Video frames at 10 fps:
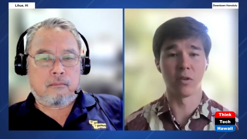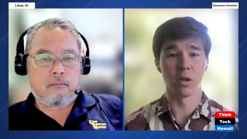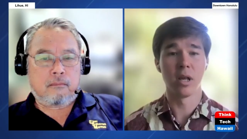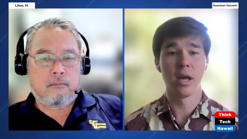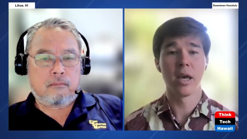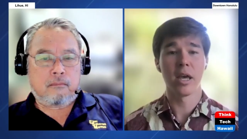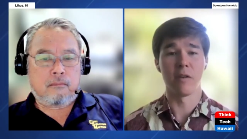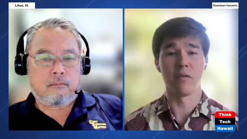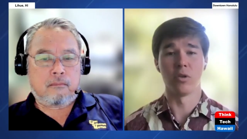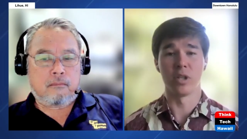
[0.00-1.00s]
Speaker 1: level
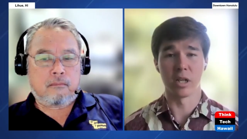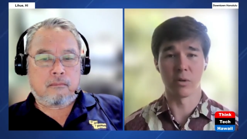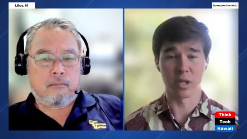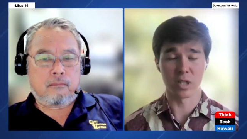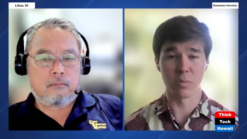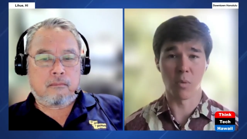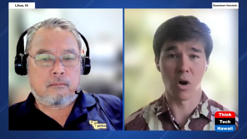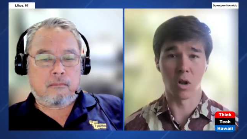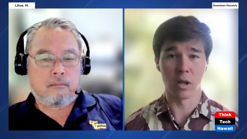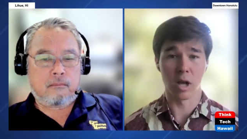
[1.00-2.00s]
if you're dealing with a
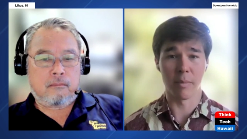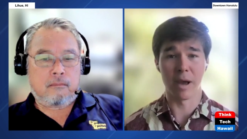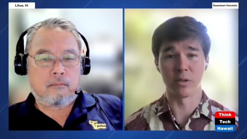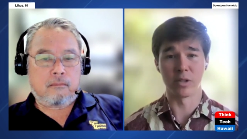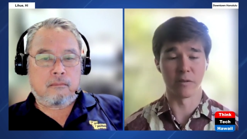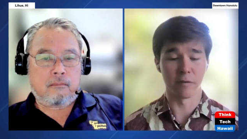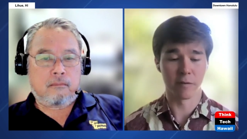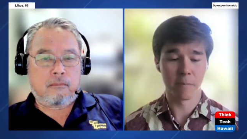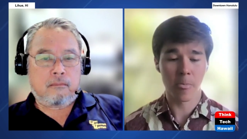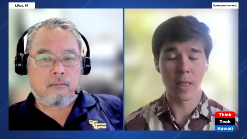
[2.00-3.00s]
small amount of
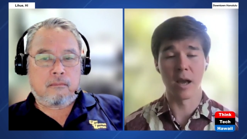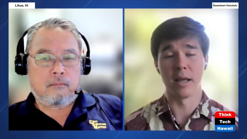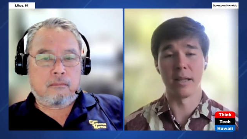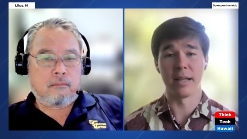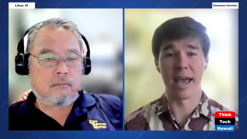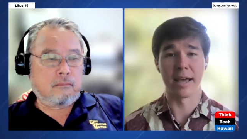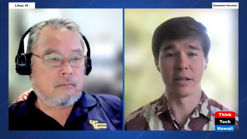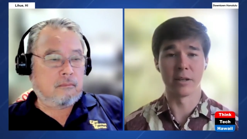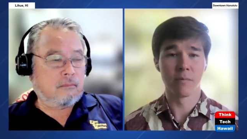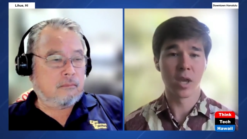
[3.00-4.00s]

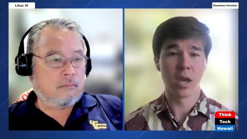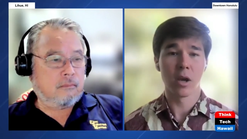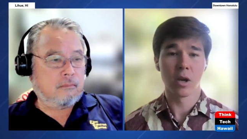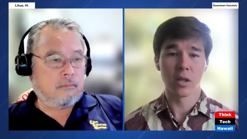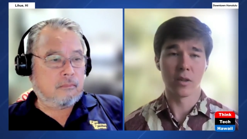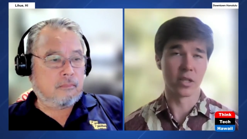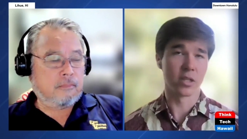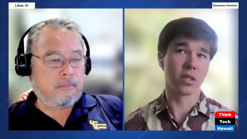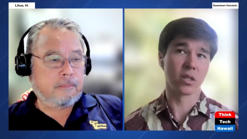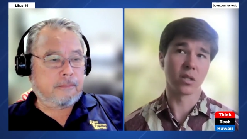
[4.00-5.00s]
land.
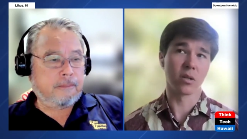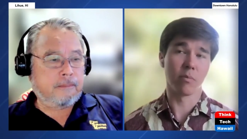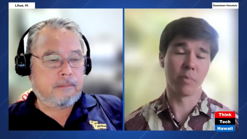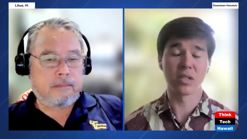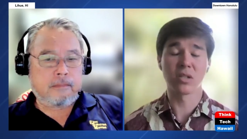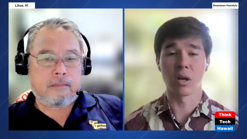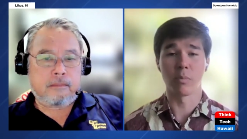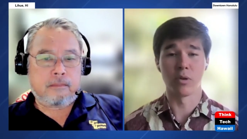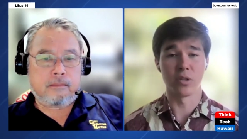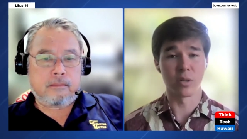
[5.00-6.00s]
This is based on
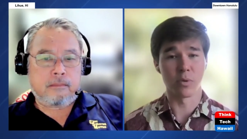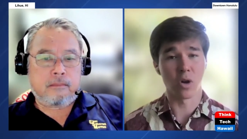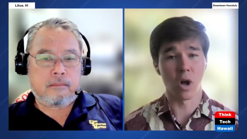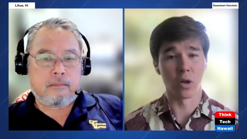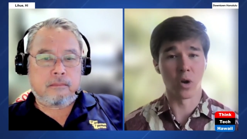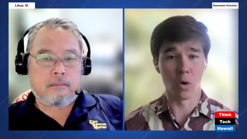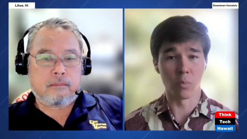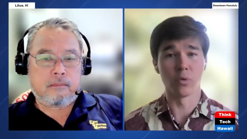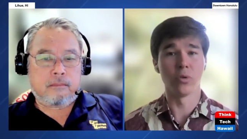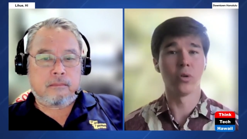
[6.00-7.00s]
a principle called
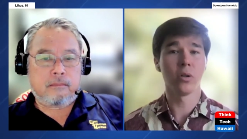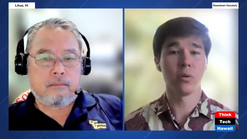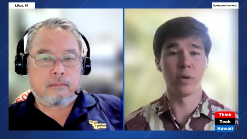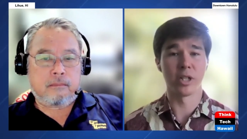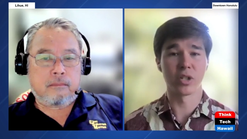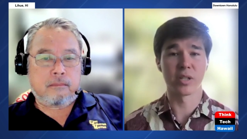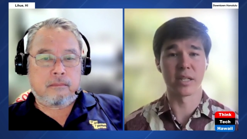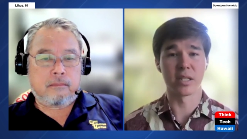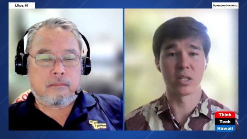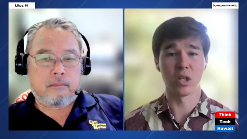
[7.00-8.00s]
home rule, which
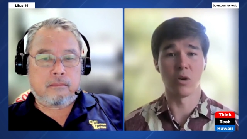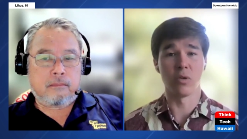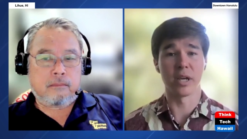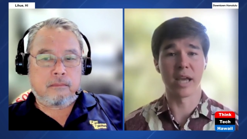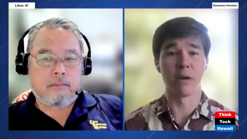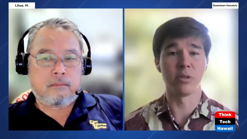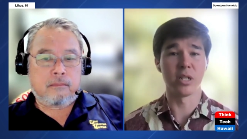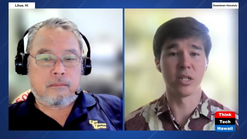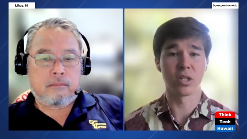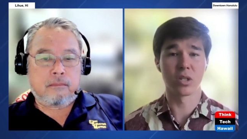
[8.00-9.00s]
says, you know, the
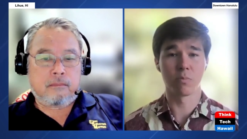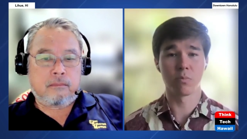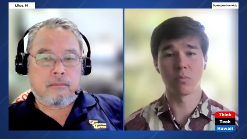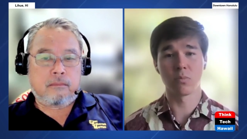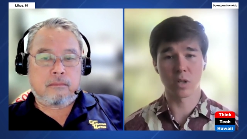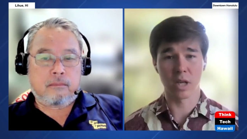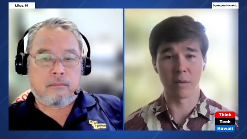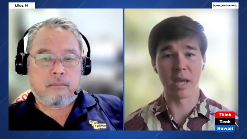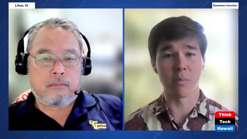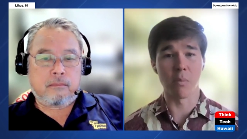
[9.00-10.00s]
counties
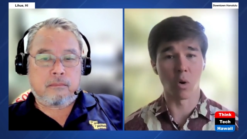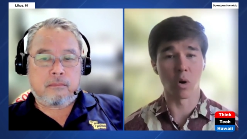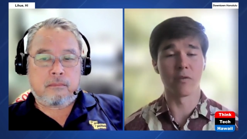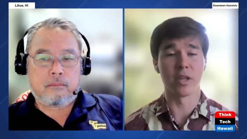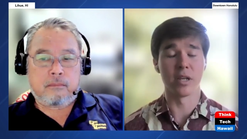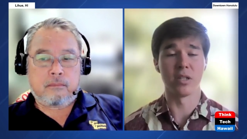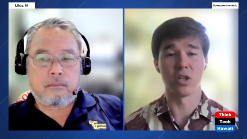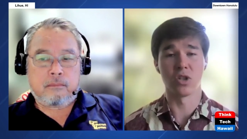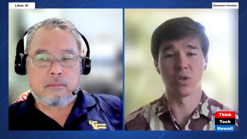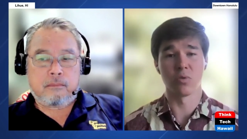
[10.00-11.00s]
can make more of the
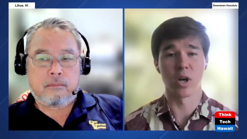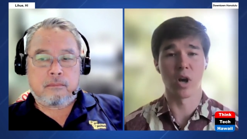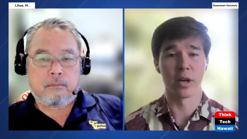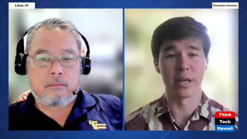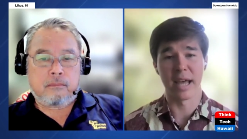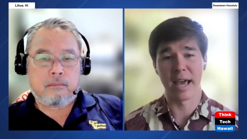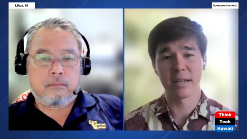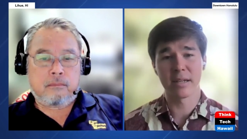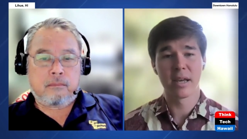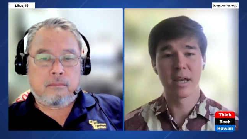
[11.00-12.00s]
decisions regarding
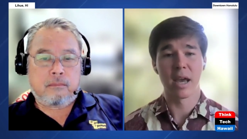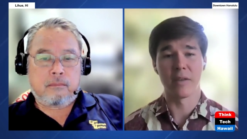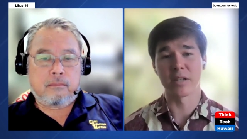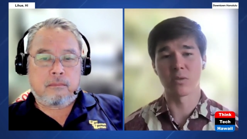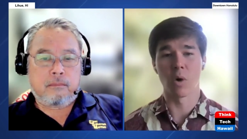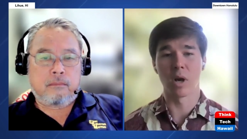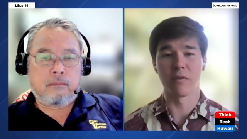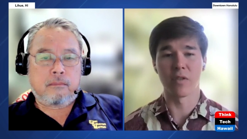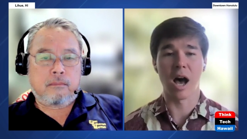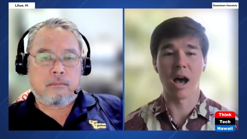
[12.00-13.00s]
land. And that's one
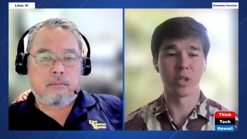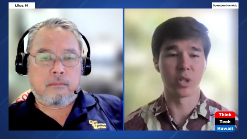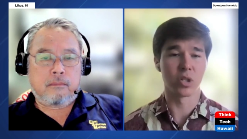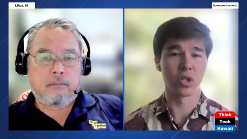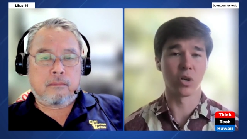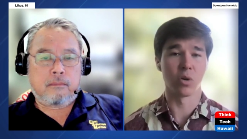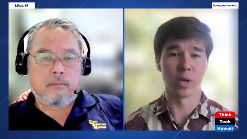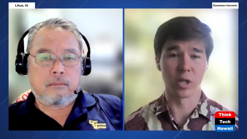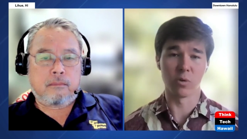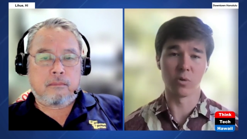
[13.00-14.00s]
of the options to
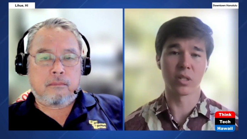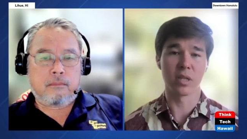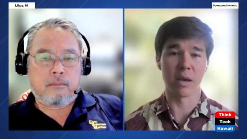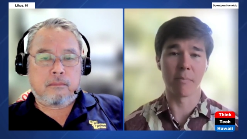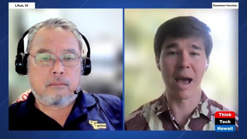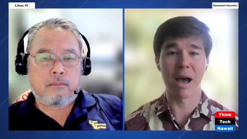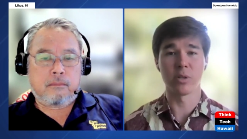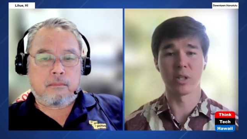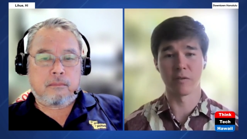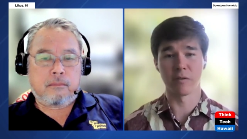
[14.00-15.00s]
reduce the
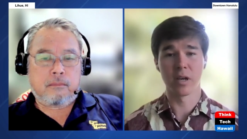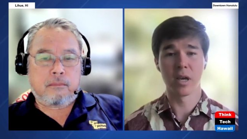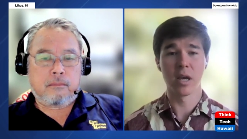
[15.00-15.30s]
amount of